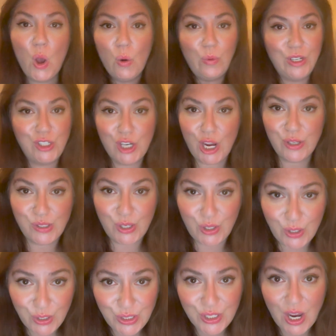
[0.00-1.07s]
We chose a
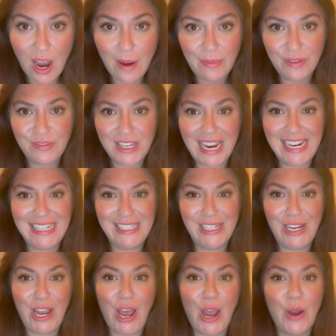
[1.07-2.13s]
good time of day to
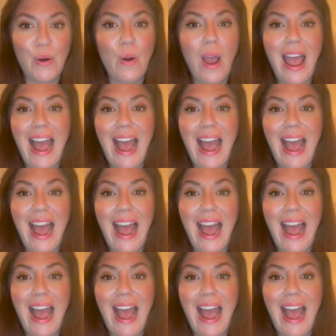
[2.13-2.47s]
go